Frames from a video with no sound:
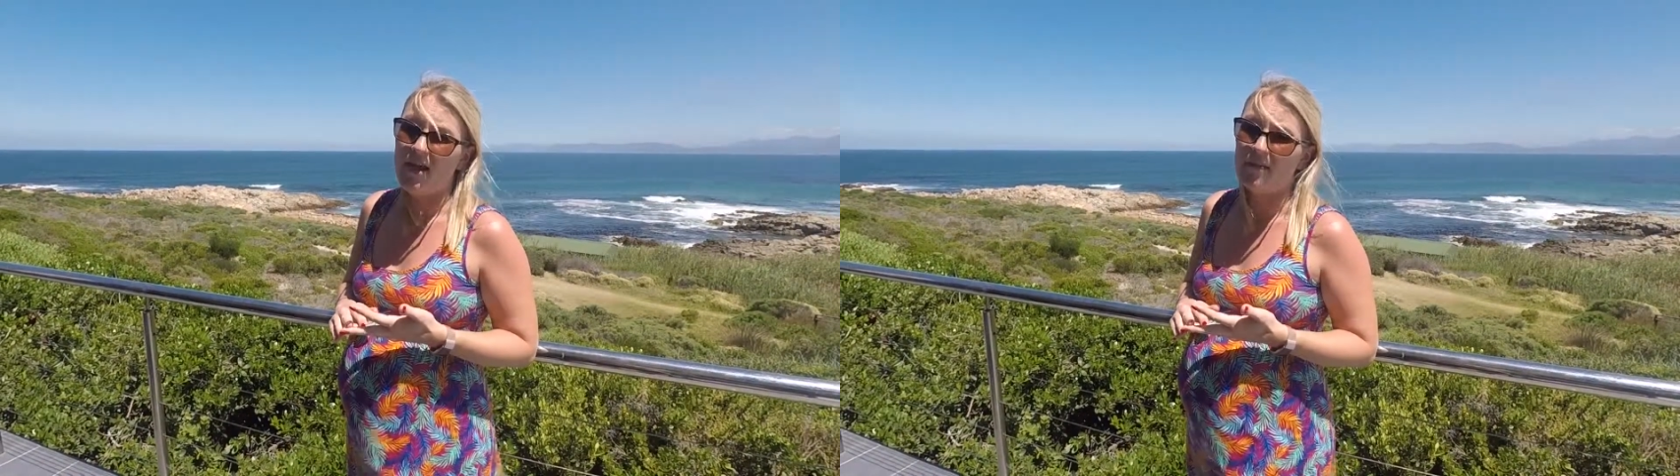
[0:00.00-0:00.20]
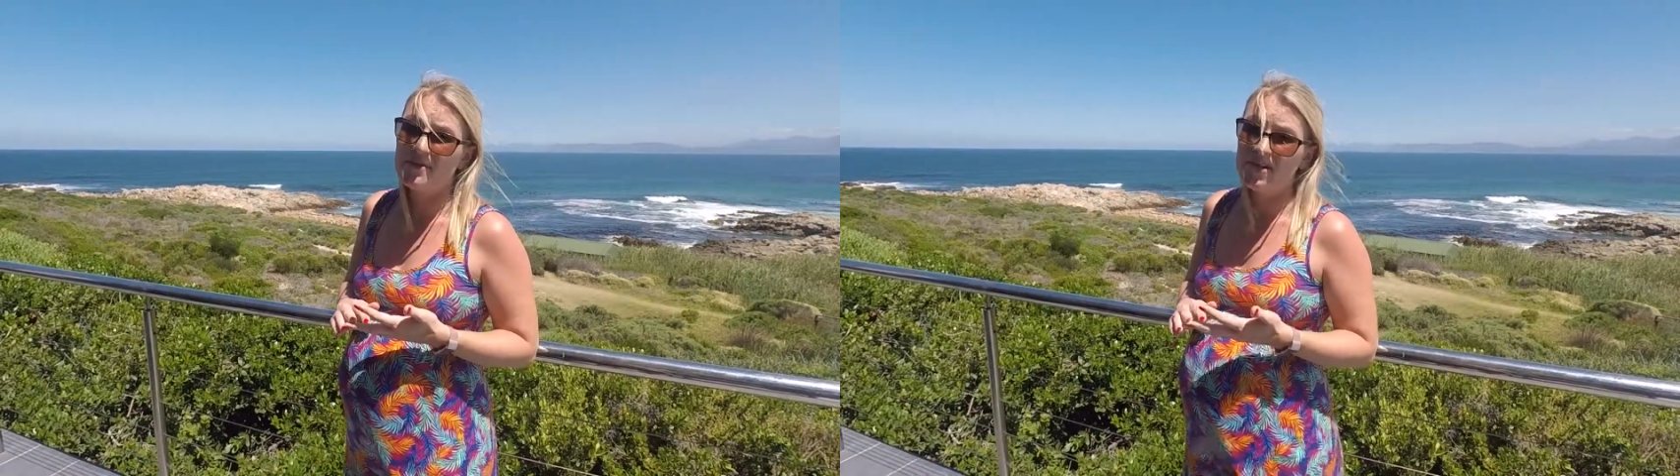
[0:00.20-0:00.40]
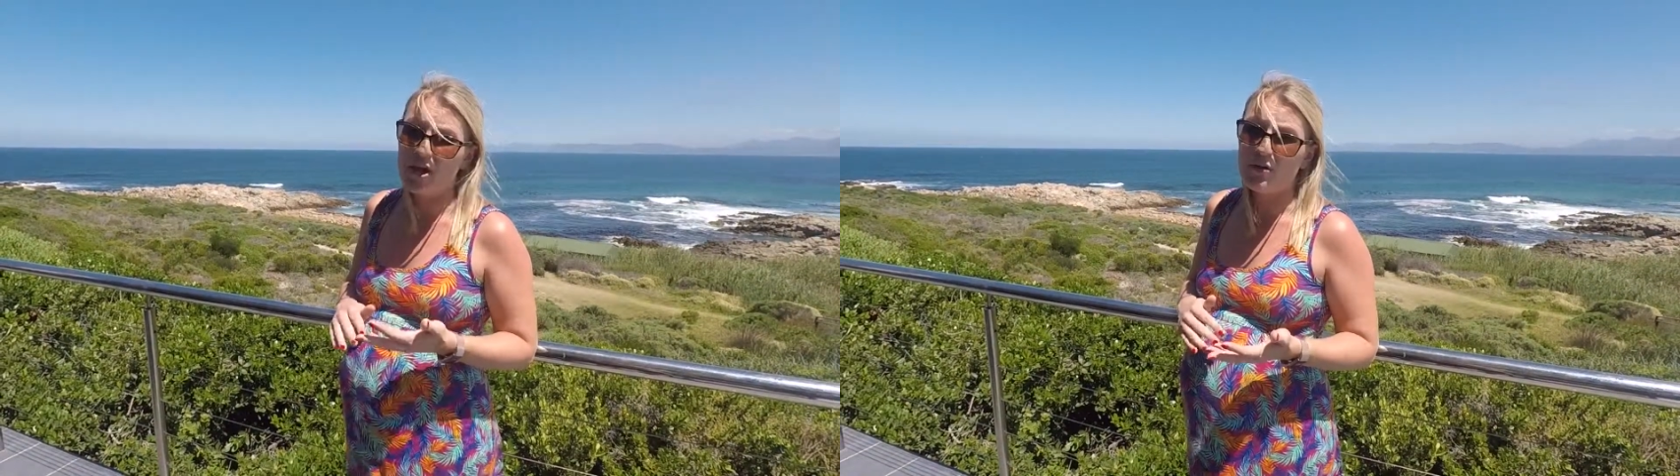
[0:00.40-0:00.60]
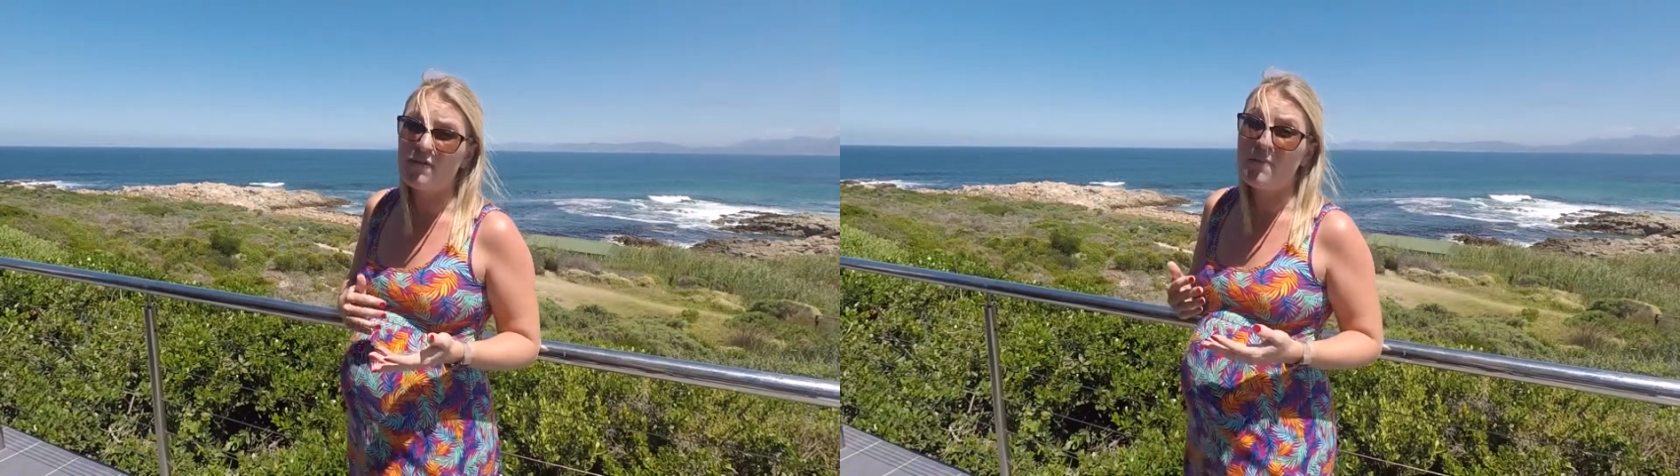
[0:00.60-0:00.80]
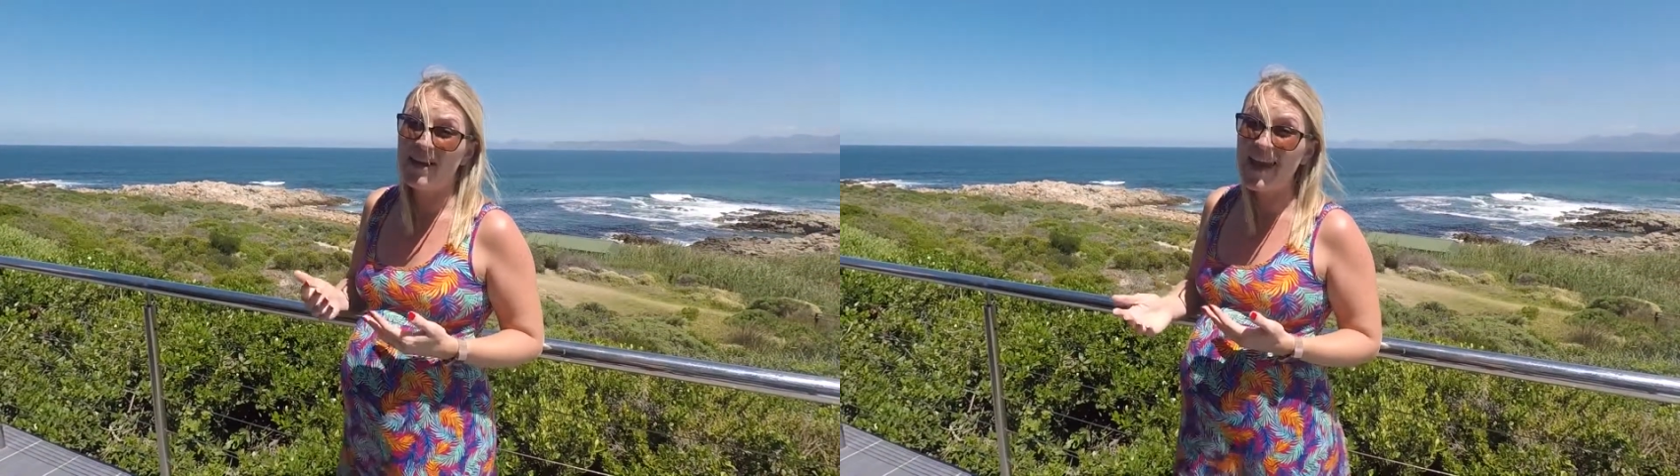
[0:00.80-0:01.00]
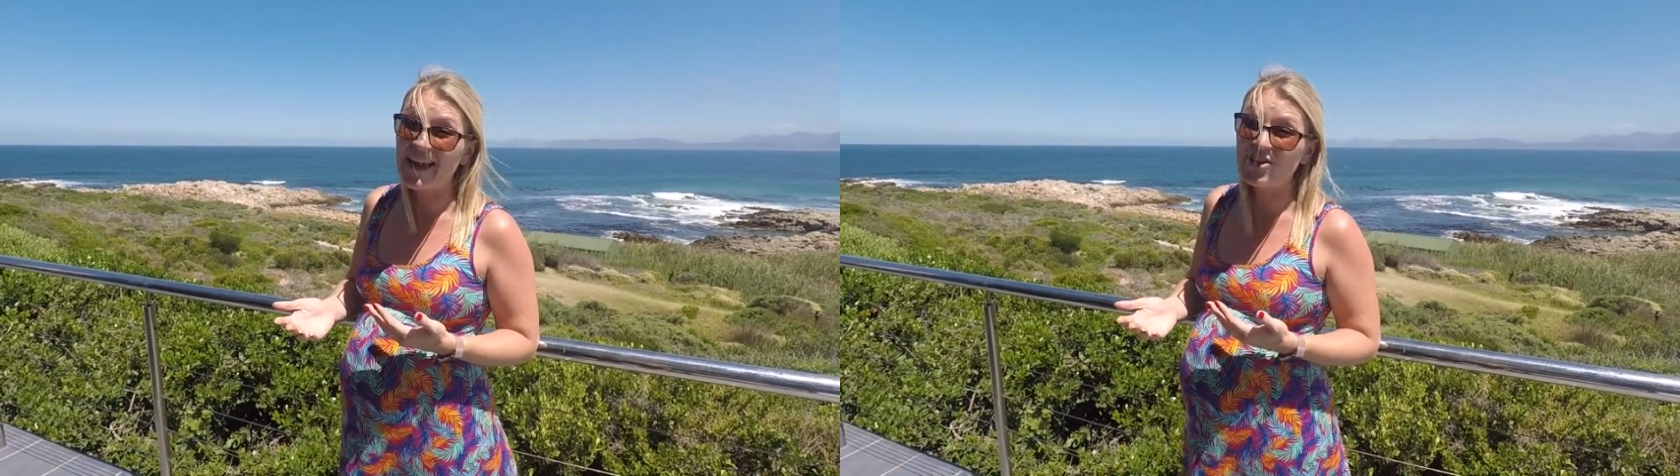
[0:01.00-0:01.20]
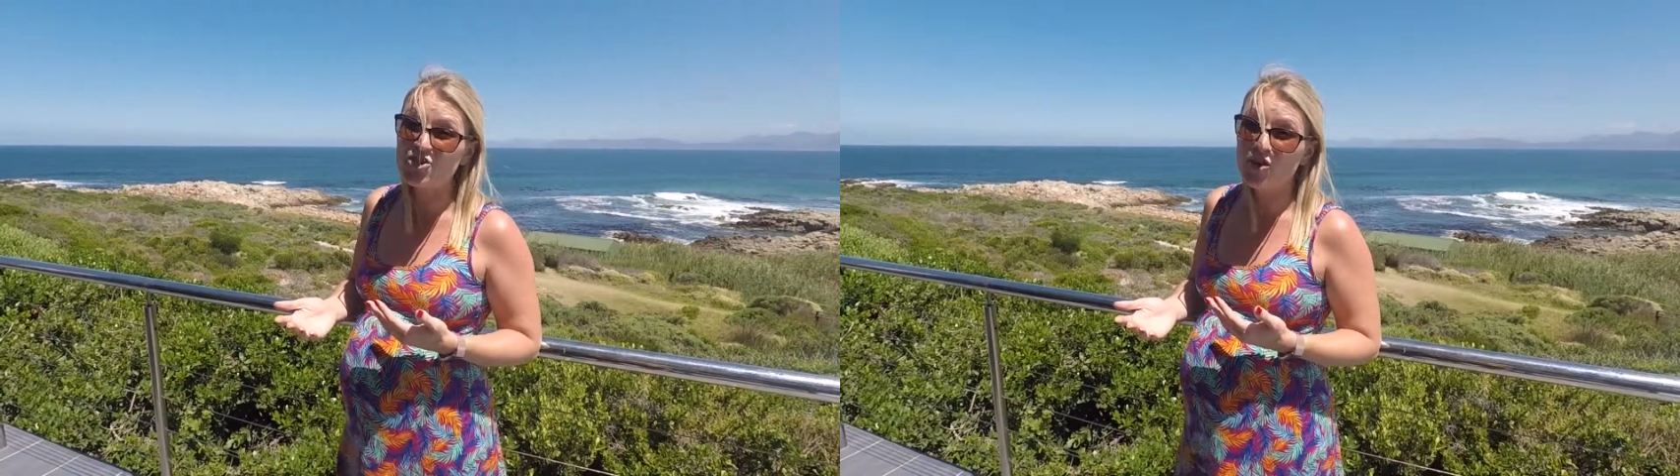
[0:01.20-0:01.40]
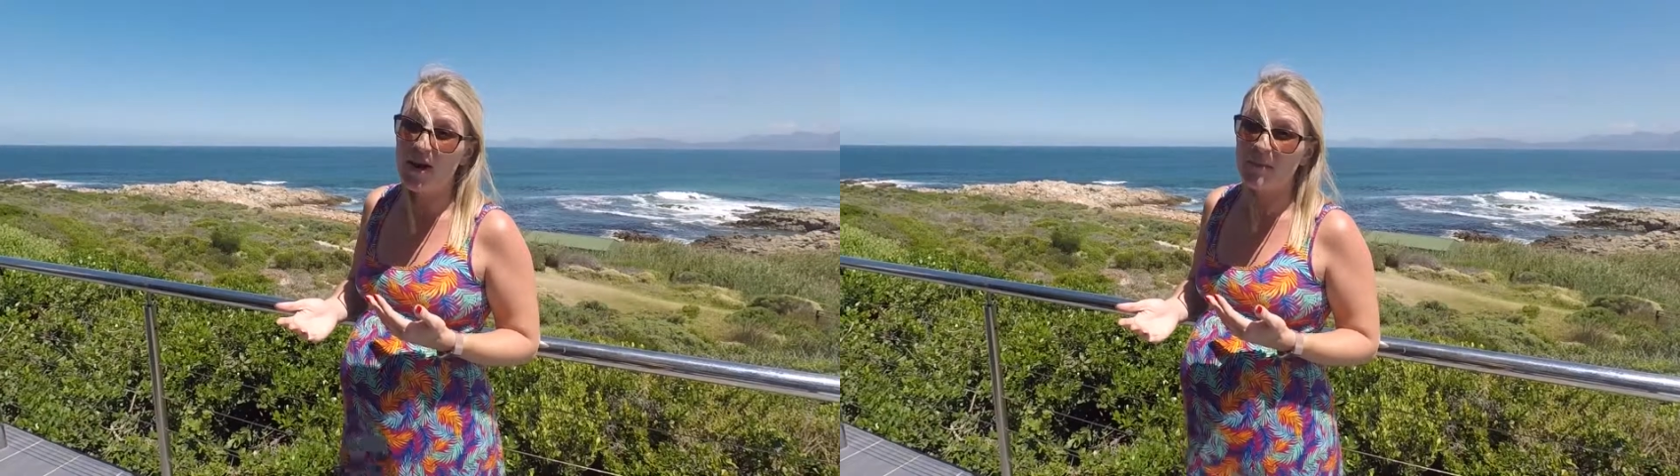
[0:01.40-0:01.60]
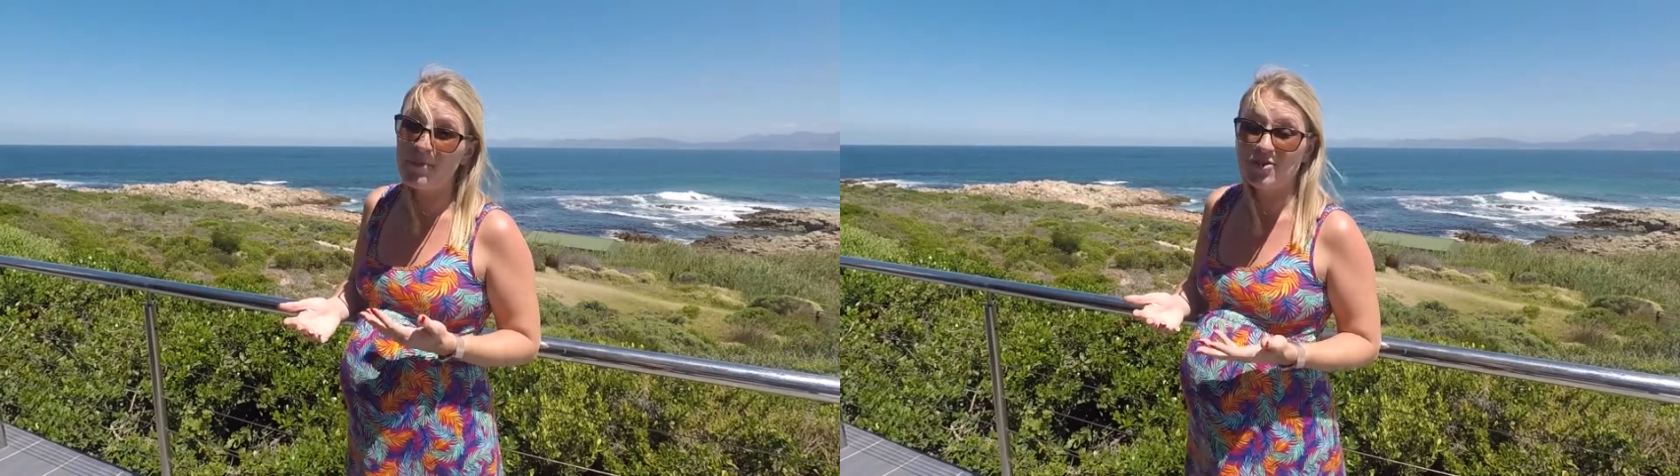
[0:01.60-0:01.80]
So for my next trip,